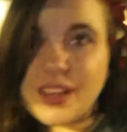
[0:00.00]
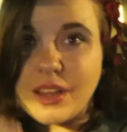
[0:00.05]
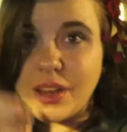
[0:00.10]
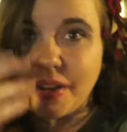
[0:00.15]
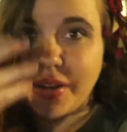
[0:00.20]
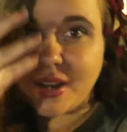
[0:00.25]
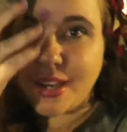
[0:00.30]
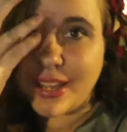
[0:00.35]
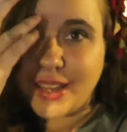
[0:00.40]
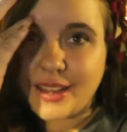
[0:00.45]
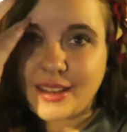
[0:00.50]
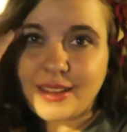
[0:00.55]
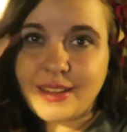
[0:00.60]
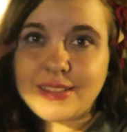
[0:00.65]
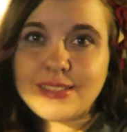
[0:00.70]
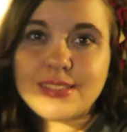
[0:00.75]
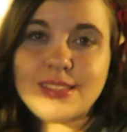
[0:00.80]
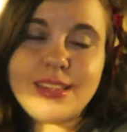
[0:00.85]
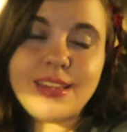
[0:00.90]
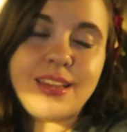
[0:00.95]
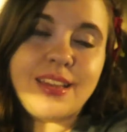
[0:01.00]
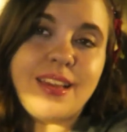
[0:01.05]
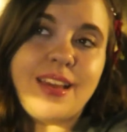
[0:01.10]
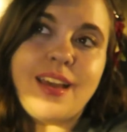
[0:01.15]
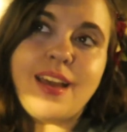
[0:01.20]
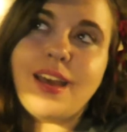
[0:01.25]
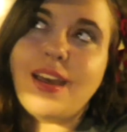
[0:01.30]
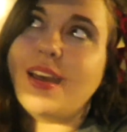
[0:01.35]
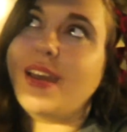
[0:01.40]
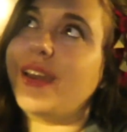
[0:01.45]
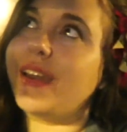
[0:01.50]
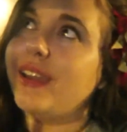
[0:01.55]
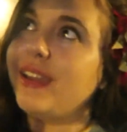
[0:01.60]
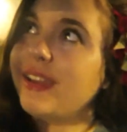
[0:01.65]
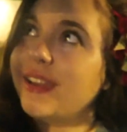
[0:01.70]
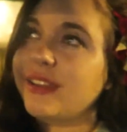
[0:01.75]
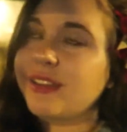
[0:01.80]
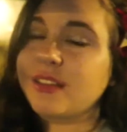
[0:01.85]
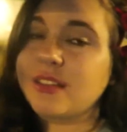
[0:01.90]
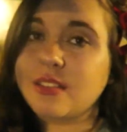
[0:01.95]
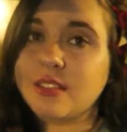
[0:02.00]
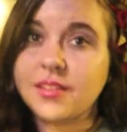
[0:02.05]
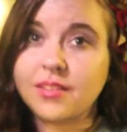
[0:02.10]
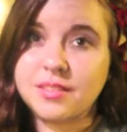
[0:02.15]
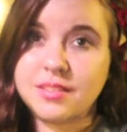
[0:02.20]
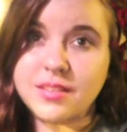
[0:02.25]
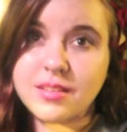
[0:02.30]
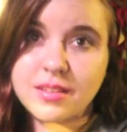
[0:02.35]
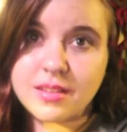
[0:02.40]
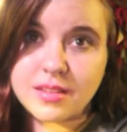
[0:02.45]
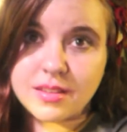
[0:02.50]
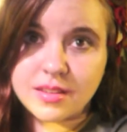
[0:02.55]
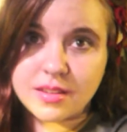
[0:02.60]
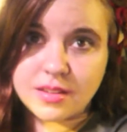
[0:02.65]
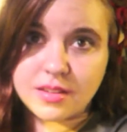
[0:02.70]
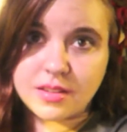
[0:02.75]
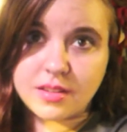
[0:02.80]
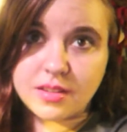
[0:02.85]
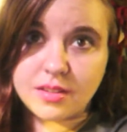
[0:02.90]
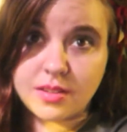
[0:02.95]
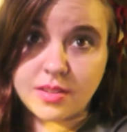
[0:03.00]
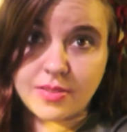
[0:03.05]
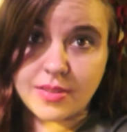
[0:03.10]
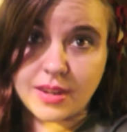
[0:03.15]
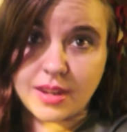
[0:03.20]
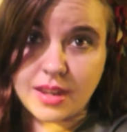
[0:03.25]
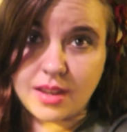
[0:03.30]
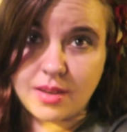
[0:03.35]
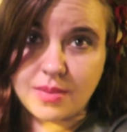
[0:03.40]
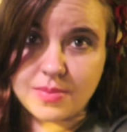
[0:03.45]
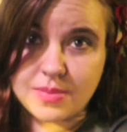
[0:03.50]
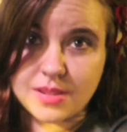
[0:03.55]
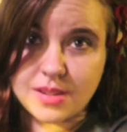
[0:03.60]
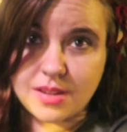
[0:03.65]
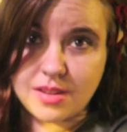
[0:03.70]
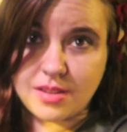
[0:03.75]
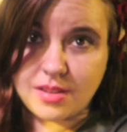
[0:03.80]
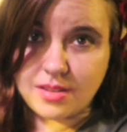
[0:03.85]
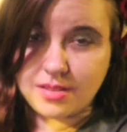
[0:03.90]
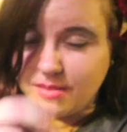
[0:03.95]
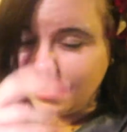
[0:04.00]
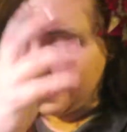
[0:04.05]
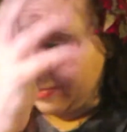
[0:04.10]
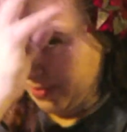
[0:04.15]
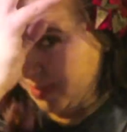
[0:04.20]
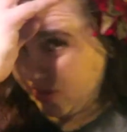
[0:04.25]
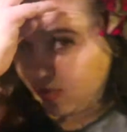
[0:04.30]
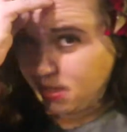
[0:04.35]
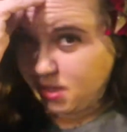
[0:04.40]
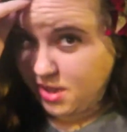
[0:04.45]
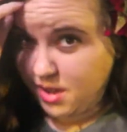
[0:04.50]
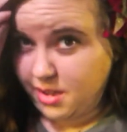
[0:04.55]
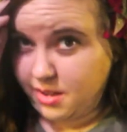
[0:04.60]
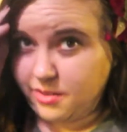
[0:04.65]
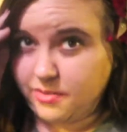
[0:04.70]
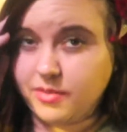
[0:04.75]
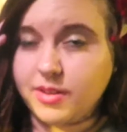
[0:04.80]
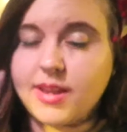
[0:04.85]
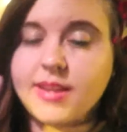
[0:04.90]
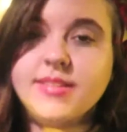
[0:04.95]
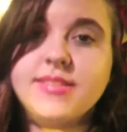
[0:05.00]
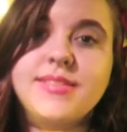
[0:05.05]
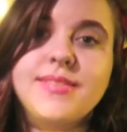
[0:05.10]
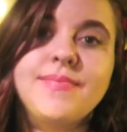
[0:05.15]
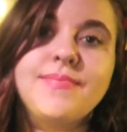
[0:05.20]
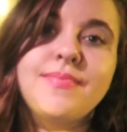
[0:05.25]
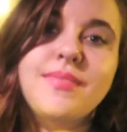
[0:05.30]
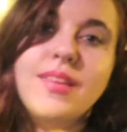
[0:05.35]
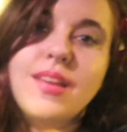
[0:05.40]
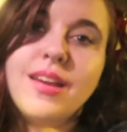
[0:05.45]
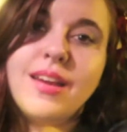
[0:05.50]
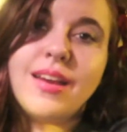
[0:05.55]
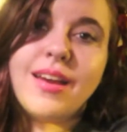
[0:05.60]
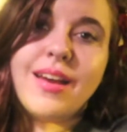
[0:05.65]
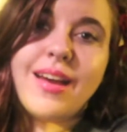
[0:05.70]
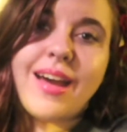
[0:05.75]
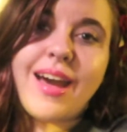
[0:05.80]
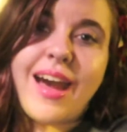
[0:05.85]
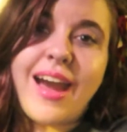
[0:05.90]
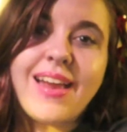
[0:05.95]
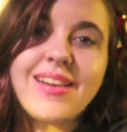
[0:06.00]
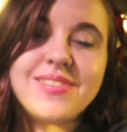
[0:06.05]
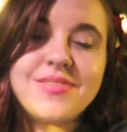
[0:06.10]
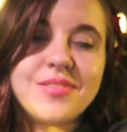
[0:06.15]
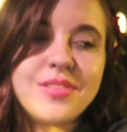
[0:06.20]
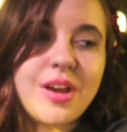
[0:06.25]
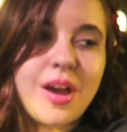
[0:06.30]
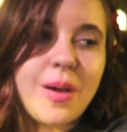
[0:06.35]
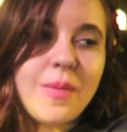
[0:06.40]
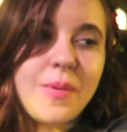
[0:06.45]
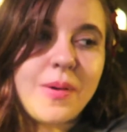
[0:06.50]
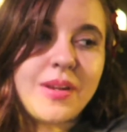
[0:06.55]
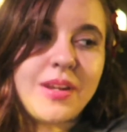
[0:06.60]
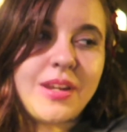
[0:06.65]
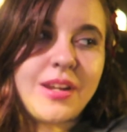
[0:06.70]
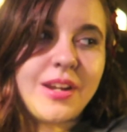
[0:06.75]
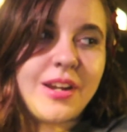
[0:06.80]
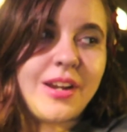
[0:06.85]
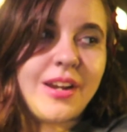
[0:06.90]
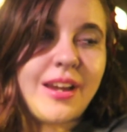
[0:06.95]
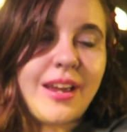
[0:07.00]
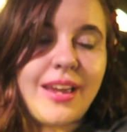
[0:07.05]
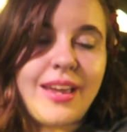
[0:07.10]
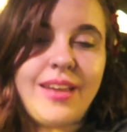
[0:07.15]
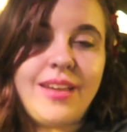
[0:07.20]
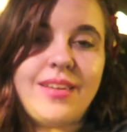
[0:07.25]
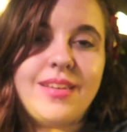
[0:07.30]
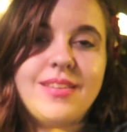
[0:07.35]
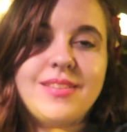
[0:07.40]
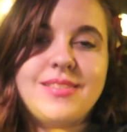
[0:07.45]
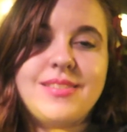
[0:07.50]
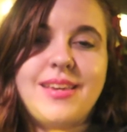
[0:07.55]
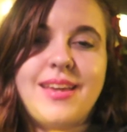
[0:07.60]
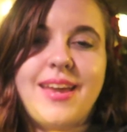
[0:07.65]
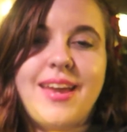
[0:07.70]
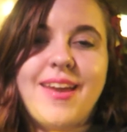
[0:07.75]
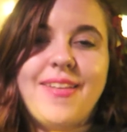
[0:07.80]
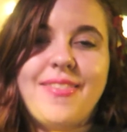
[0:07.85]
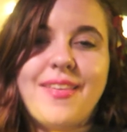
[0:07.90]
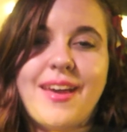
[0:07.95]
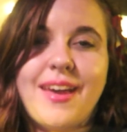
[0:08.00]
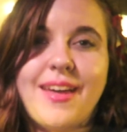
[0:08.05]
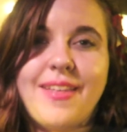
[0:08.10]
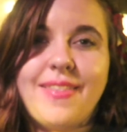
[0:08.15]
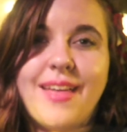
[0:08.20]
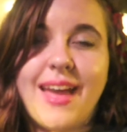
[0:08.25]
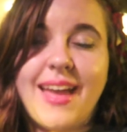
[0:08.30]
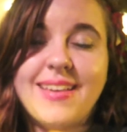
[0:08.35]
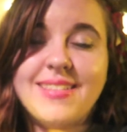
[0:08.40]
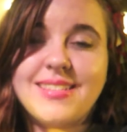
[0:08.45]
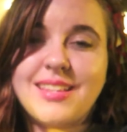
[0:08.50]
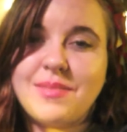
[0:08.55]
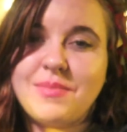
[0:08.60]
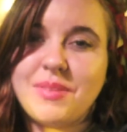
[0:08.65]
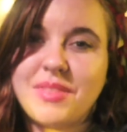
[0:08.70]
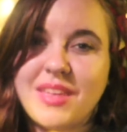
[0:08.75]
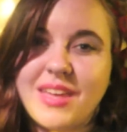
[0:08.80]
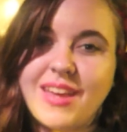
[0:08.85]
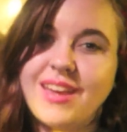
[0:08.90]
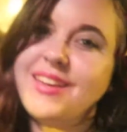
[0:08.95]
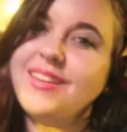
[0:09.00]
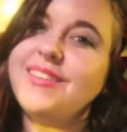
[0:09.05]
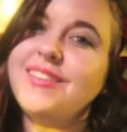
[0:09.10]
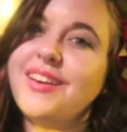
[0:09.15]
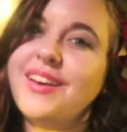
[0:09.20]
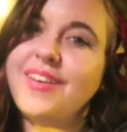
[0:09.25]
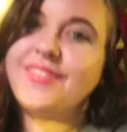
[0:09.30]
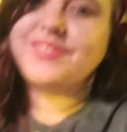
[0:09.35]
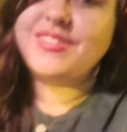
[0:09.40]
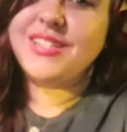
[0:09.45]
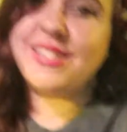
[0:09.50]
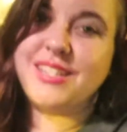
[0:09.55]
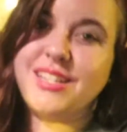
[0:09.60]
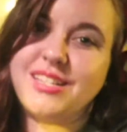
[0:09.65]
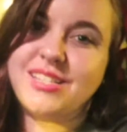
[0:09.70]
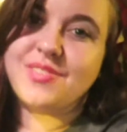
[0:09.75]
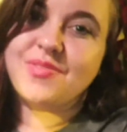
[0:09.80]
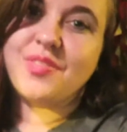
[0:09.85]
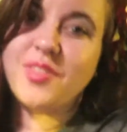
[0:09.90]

Okay, guys, I don't know if that helps at all. I feel like it kind of does. I just want to hop on here and say that is going to be the end of today's